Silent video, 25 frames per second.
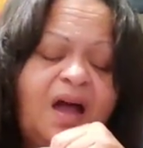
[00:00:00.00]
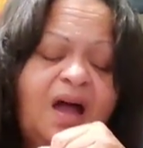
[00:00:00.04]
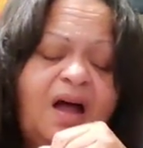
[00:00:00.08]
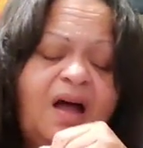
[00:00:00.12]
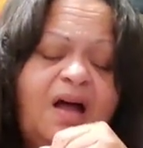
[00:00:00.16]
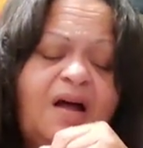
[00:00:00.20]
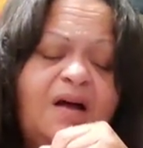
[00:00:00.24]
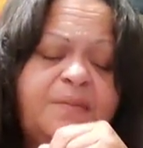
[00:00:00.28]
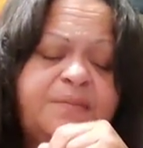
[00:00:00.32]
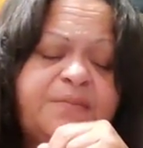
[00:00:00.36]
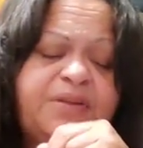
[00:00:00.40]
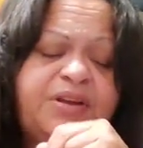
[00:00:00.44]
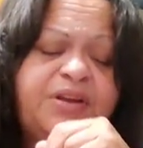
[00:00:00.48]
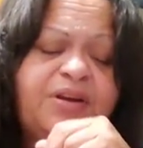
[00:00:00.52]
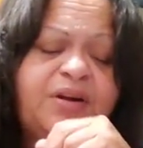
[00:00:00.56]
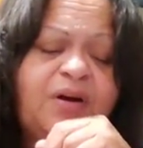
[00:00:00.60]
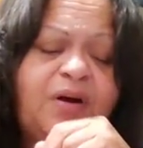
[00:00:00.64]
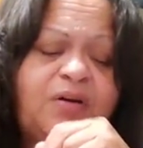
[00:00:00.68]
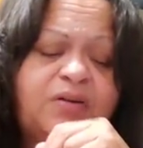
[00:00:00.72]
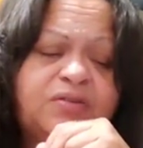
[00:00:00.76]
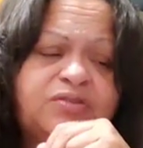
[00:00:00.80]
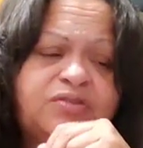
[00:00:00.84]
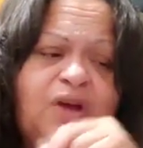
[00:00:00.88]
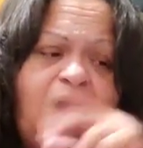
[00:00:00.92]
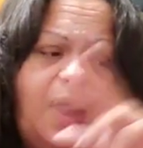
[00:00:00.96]
um, you
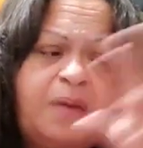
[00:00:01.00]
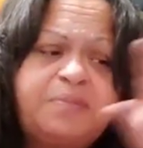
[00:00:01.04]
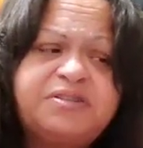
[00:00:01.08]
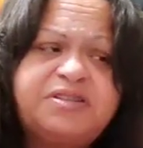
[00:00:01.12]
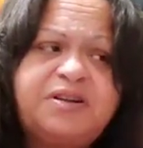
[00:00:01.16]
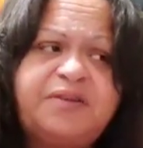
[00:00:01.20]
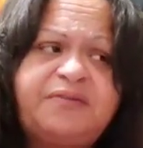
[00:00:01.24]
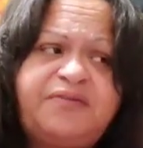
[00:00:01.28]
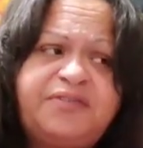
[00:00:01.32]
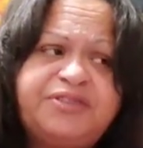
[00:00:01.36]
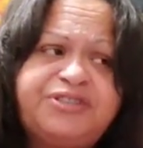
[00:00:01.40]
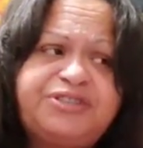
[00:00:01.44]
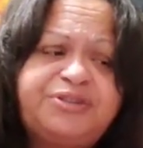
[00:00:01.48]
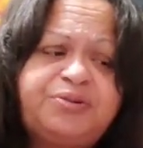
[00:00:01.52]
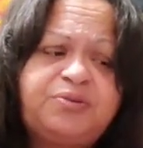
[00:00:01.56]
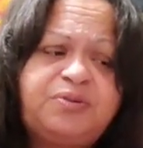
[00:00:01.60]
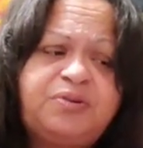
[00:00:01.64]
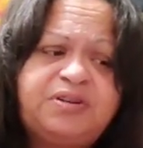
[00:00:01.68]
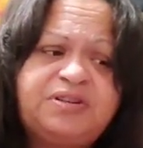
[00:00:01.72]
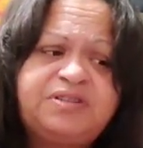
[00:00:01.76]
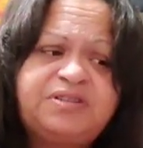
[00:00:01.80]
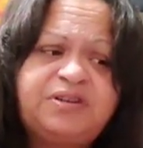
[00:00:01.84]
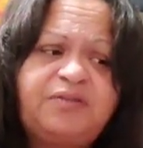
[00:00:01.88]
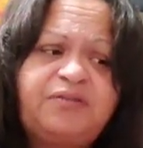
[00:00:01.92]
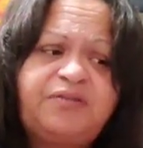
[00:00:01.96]
know, drop some for
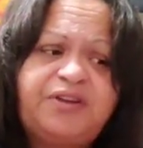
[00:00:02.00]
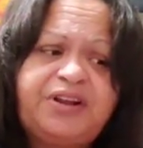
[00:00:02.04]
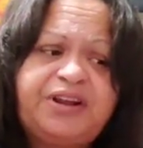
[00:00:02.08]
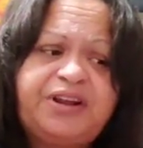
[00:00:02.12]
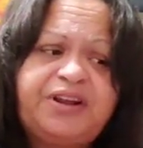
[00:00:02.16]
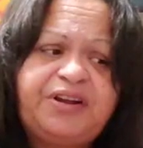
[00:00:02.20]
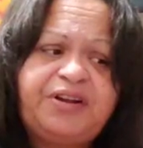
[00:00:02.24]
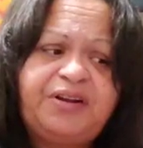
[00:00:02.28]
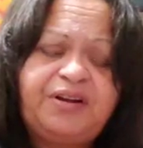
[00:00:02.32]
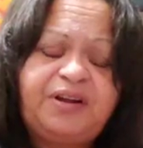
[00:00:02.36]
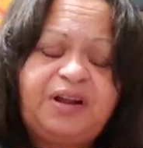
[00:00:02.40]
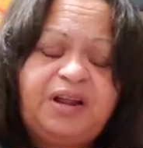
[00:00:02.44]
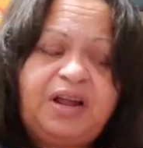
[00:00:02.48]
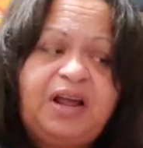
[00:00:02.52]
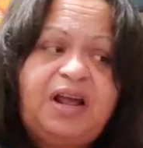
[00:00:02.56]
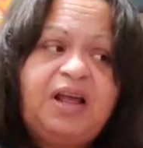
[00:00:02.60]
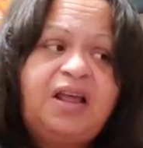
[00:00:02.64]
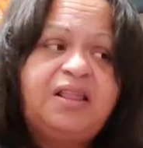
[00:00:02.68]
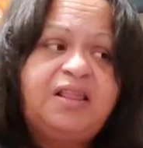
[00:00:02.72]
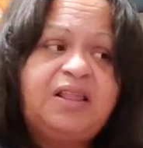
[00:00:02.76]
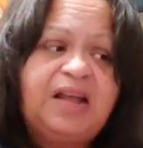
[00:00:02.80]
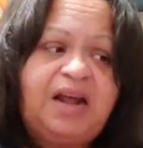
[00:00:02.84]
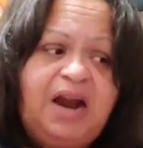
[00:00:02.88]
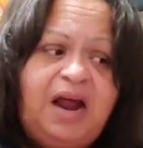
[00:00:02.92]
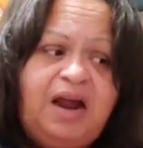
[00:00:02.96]
sure's over here
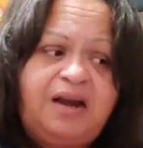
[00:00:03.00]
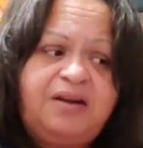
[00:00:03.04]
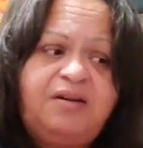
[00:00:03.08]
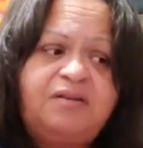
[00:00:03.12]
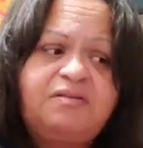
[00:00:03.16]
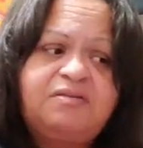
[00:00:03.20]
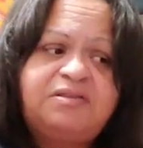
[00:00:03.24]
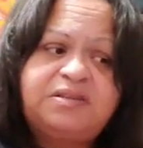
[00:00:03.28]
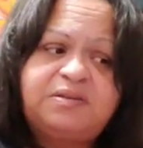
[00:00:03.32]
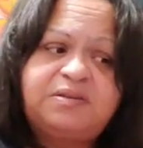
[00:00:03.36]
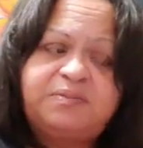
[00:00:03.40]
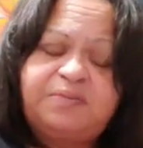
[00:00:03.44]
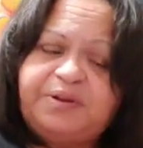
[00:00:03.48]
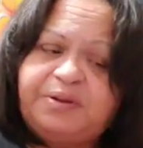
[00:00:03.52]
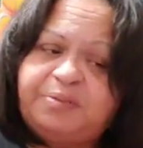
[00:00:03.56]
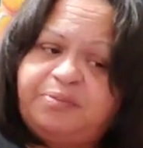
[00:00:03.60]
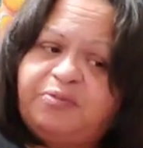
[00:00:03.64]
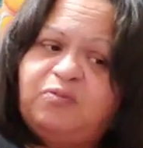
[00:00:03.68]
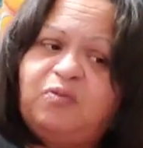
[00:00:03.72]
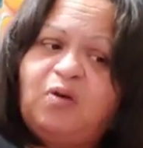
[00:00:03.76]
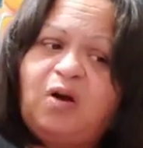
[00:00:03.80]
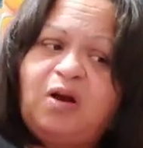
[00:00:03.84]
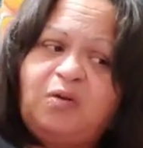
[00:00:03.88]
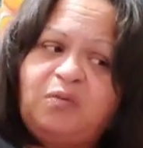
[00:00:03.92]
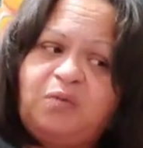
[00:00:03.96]
that I know some
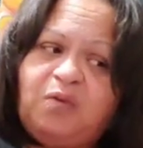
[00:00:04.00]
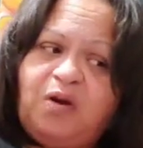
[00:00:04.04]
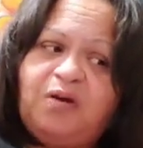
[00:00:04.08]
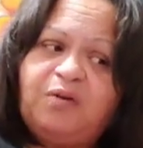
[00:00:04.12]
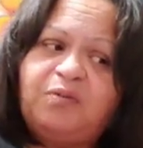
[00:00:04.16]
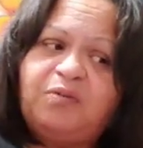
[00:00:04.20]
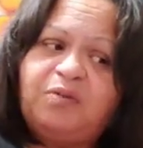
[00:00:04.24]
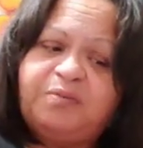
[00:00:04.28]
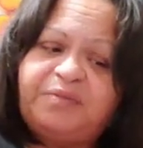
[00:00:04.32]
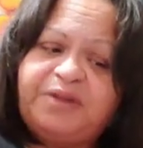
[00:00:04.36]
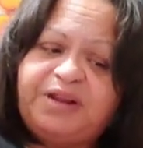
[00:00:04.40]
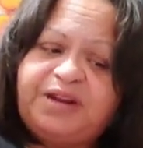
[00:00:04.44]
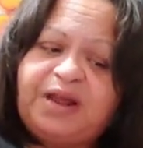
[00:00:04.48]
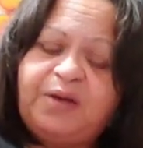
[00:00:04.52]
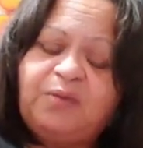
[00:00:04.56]
people want to work with me.